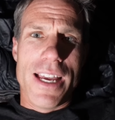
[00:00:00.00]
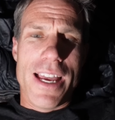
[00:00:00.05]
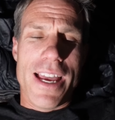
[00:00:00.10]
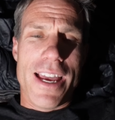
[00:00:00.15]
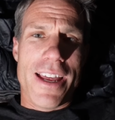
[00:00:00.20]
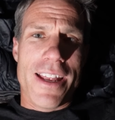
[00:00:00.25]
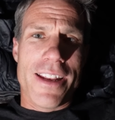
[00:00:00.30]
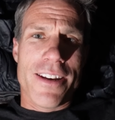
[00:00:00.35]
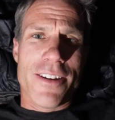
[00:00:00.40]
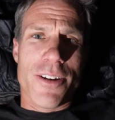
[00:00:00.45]

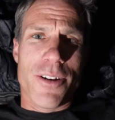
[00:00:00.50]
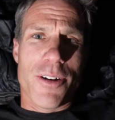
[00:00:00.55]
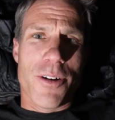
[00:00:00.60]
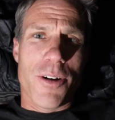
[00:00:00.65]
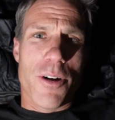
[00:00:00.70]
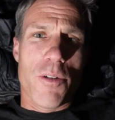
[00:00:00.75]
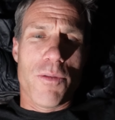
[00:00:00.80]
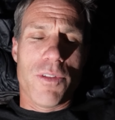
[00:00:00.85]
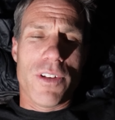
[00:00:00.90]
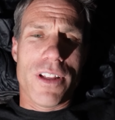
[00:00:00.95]
And
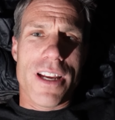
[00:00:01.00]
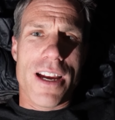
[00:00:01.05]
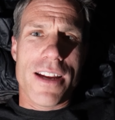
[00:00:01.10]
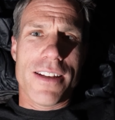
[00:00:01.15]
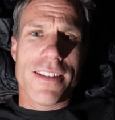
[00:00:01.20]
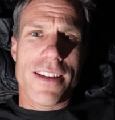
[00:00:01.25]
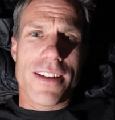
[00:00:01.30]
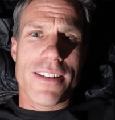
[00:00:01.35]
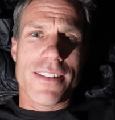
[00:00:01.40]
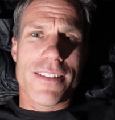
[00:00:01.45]
hopefully I
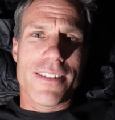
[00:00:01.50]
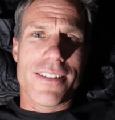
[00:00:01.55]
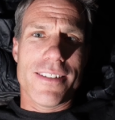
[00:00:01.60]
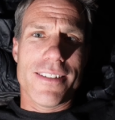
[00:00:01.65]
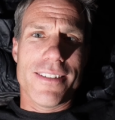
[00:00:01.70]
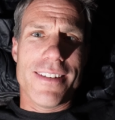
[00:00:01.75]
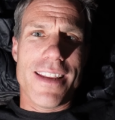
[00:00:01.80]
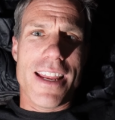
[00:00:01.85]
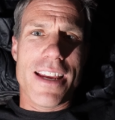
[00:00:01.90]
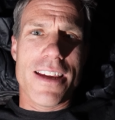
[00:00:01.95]

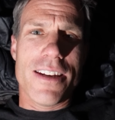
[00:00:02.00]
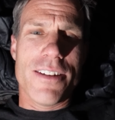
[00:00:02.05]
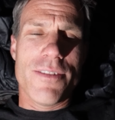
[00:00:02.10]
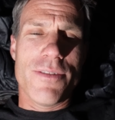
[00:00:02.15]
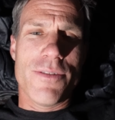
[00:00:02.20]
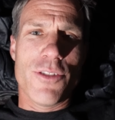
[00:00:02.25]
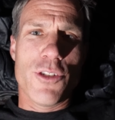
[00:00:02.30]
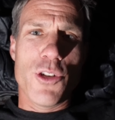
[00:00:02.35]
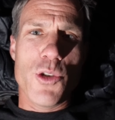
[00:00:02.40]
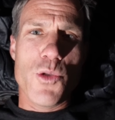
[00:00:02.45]
test
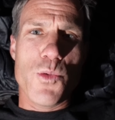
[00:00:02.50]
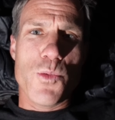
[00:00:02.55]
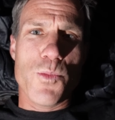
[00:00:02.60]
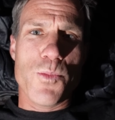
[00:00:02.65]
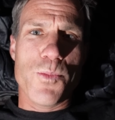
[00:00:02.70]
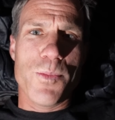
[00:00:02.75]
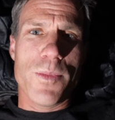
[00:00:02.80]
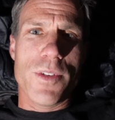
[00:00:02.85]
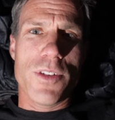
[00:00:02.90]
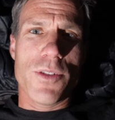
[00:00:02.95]
negative soon
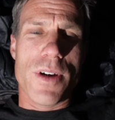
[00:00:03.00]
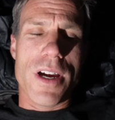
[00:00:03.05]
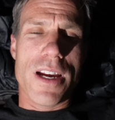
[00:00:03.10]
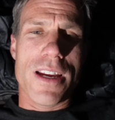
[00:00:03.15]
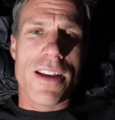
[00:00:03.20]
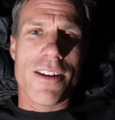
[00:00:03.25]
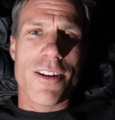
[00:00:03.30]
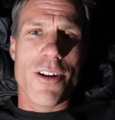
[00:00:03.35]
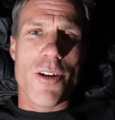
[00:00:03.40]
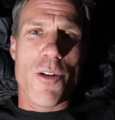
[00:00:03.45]
so I
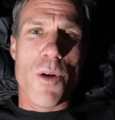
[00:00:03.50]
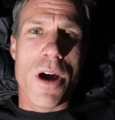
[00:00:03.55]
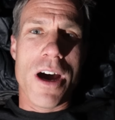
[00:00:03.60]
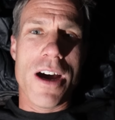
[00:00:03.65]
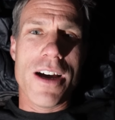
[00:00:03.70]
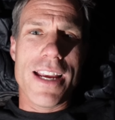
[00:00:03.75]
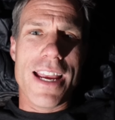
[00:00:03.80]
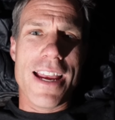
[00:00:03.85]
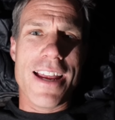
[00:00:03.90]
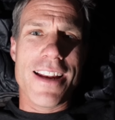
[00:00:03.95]
can go
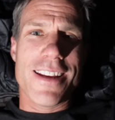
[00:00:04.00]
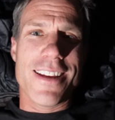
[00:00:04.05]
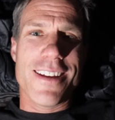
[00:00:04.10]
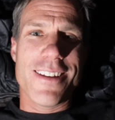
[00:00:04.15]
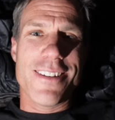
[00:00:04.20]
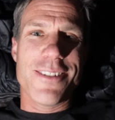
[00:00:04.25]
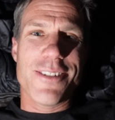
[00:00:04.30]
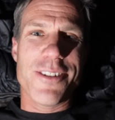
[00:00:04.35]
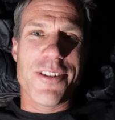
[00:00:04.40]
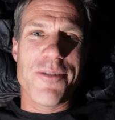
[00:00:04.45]
hug and
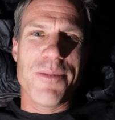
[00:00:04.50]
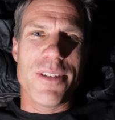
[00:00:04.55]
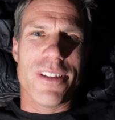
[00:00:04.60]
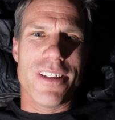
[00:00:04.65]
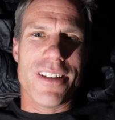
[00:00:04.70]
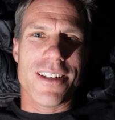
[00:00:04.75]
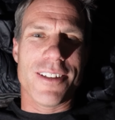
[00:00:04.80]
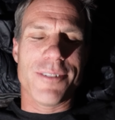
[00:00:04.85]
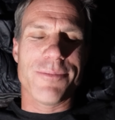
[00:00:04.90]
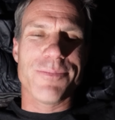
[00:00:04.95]
kiss
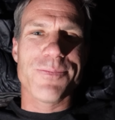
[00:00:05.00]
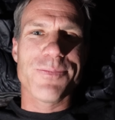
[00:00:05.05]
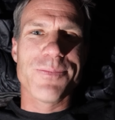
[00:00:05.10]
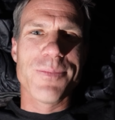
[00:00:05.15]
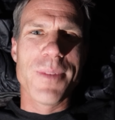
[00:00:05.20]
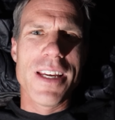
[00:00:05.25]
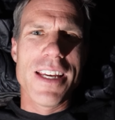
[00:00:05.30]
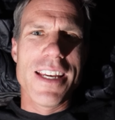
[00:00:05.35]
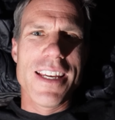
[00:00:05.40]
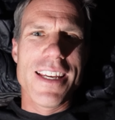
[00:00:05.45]
Amelia.
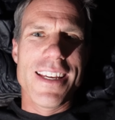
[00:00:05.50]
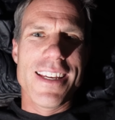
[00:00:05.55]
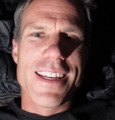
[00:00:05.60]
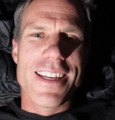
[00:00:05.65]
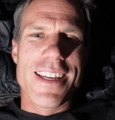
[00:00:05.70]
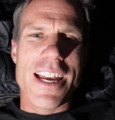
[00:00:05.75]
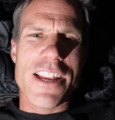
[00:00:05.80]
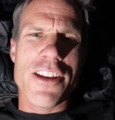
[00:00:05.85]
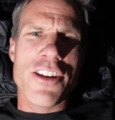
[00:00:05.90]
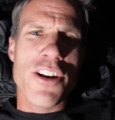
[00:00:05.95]

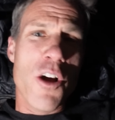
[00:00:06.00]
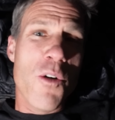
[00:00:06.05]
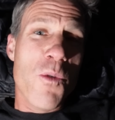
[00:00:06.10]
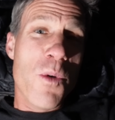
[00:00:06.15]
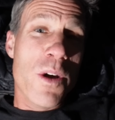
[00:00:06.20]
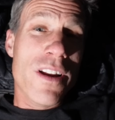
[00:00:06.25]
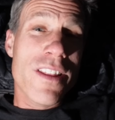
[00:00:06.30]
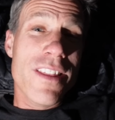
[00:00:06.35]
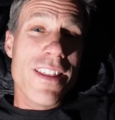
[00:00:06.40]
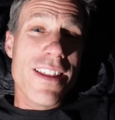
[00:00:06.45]
And you know,
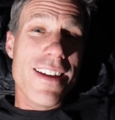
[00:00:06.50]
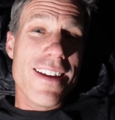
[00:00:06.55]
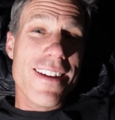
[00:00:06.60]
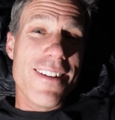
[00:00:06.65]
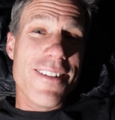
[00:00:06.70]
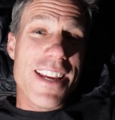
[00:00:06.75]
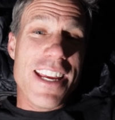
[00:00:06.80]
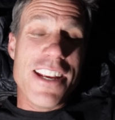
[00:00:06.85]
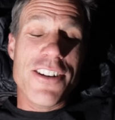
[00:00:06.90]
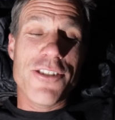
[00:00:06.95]
one of
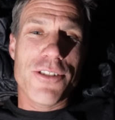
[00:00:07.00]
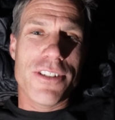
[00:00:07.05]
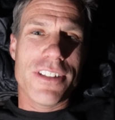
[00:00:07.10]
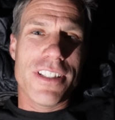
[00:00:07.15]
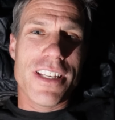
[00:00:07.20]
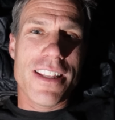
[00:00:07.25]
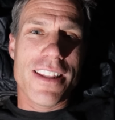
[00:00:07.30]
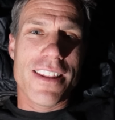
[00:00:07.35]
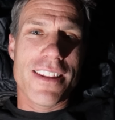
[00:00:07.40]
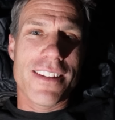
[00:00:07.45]
the
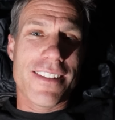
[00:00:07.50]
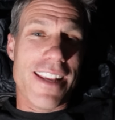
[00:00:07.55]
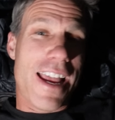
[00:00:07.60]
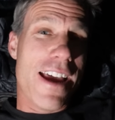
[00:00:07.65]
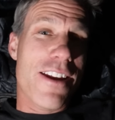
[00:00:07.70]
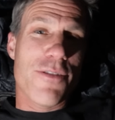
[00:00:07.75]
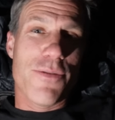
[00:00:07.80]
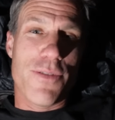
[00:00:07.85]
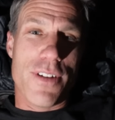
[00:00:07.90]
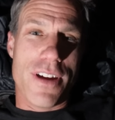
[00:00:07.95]
interesting
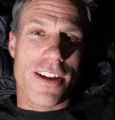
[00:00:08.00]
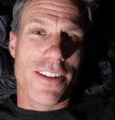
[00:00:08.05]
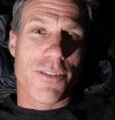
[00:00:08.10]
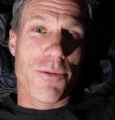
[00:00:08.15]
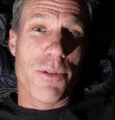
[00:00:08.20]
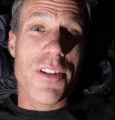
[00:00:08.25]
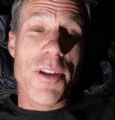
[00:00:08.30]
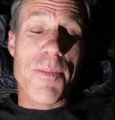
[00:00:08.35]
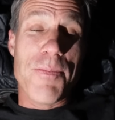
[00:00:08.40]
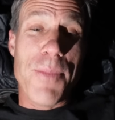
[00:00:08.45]
side effects,
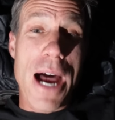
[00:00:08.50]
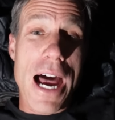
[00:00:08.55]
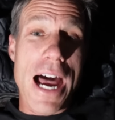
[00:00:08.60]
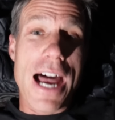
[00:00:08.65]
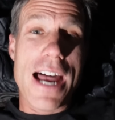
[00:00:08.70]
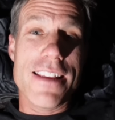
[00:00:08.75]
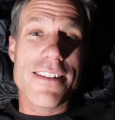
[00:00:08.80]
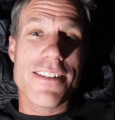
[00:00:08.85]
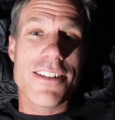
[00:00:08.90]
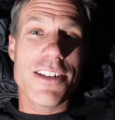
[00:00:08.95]
one of the
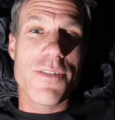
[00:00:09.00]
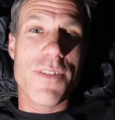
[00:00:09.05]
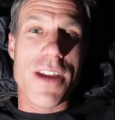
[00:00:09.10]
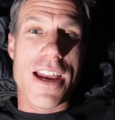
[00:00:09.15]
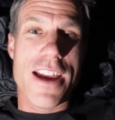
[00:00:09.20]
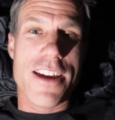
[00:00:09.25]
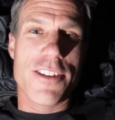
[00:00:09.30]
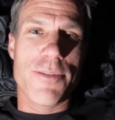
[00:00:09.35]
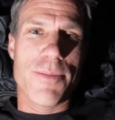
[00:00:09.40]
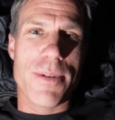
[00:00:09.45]
positive
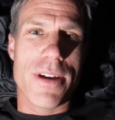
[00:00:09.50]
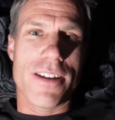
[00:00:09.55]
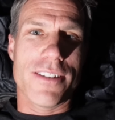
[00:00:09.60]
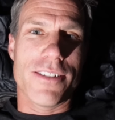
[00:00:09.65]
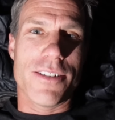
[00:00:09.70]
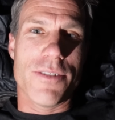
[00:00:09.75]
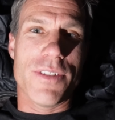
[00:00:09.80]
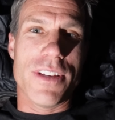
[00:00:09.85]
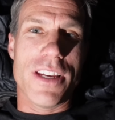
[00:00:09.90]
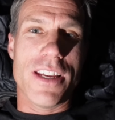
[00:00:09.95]

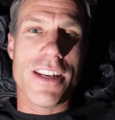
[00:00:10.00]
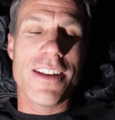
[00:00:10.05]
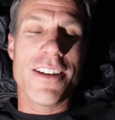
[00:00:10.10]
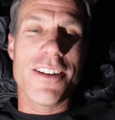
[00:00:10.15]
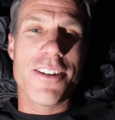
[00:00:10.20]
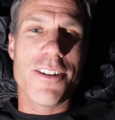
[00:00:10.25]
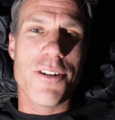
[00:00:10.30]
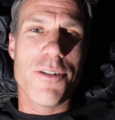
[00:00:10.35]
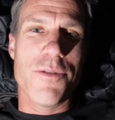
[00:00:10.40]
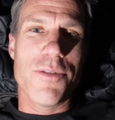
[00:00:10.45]
aspects of getting
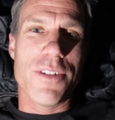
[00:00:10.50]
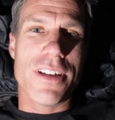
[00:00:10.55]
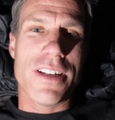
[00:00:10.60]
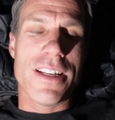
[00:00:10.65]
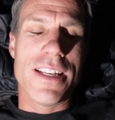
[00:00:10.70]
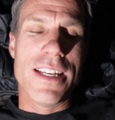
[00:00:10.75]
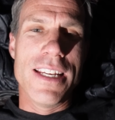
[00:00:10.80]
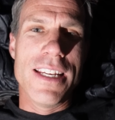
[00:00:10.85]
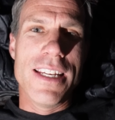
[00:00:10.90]
COVID